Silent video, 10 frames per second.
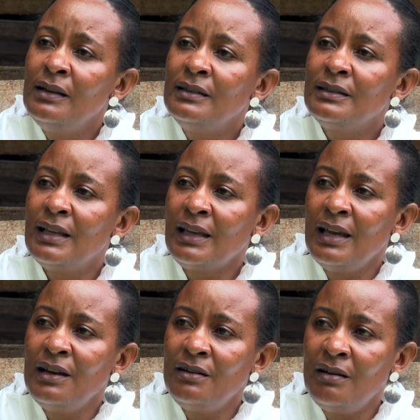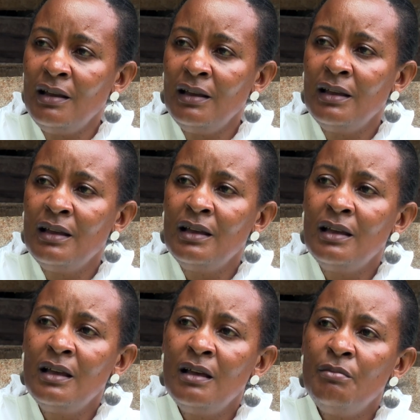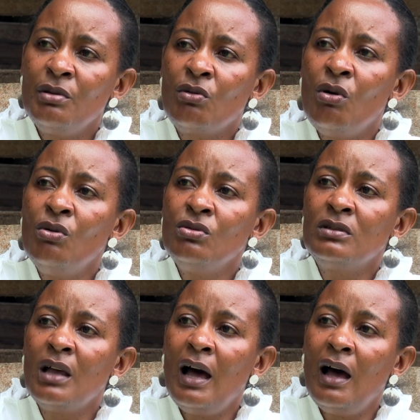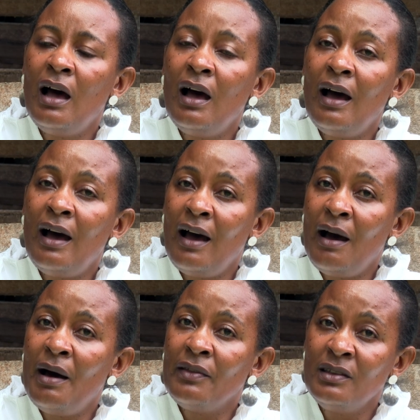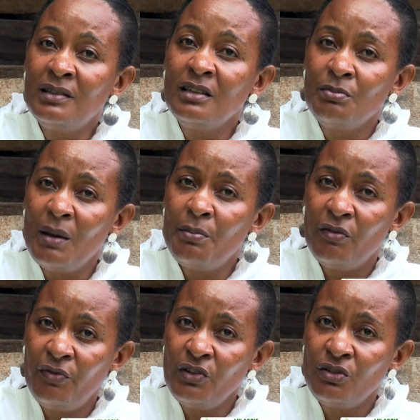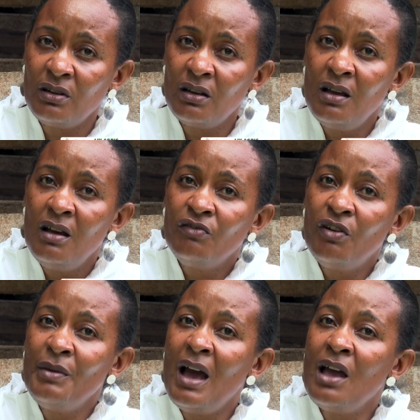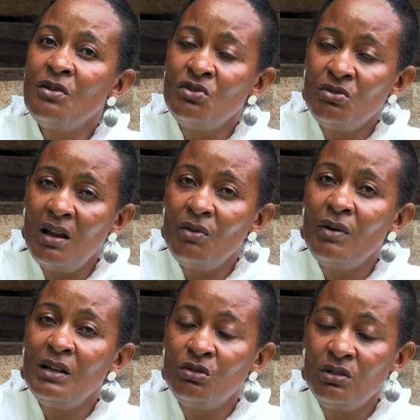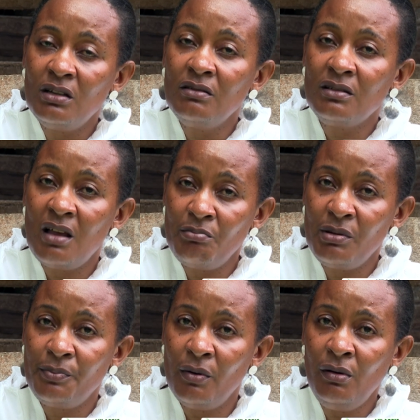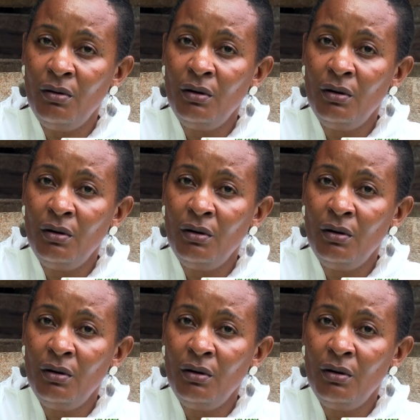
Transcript: Secondly, because this is my profession. For me, I usually want to tell some people,